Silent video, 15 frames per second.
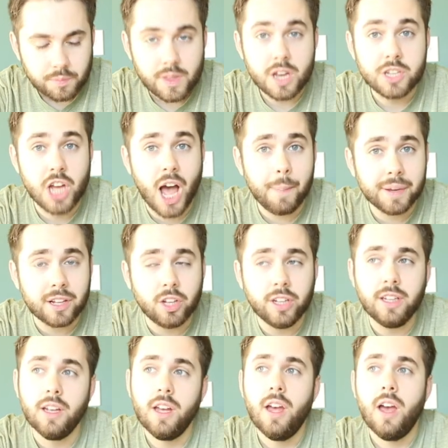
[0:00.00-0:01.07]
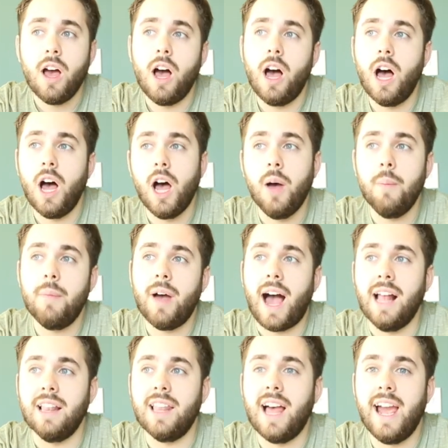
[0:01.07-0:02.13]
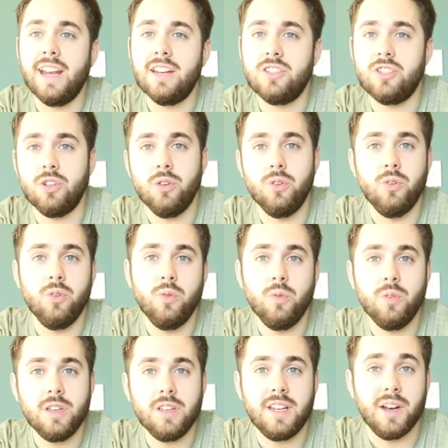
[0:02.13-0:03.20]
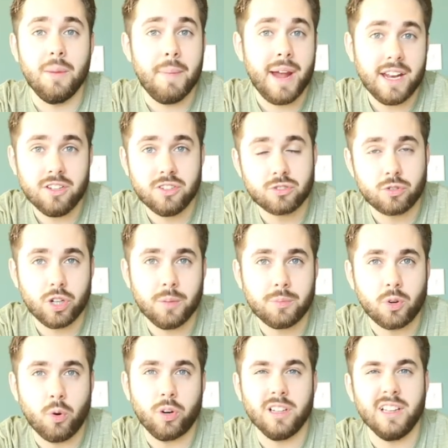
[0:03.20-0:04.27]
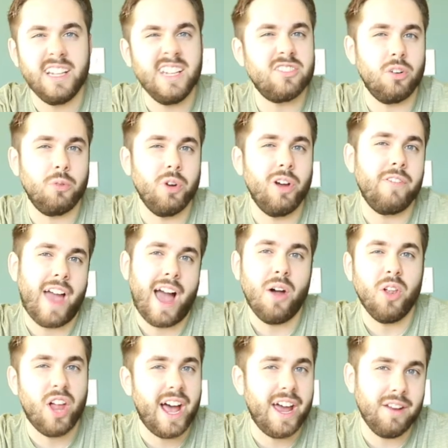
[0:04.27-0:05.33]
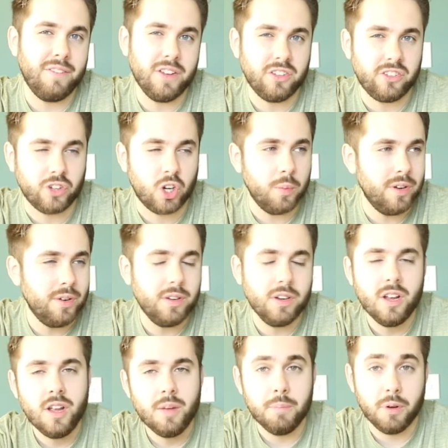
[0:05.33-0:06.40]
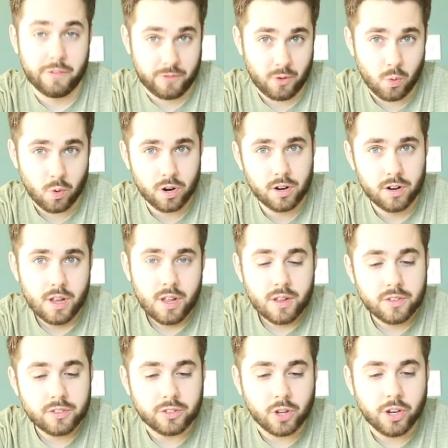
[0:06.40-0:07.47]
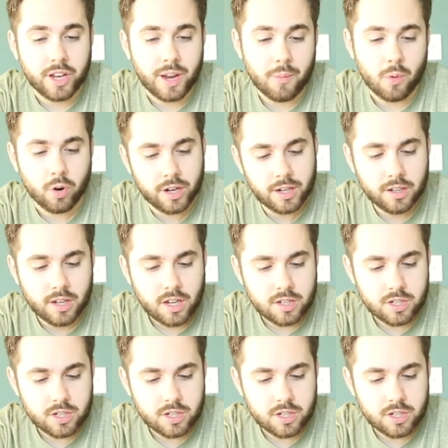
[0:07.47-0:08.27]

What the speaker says: Topically, I like to get a manuscript or at least a rough outline of his sermon before Sunday morning,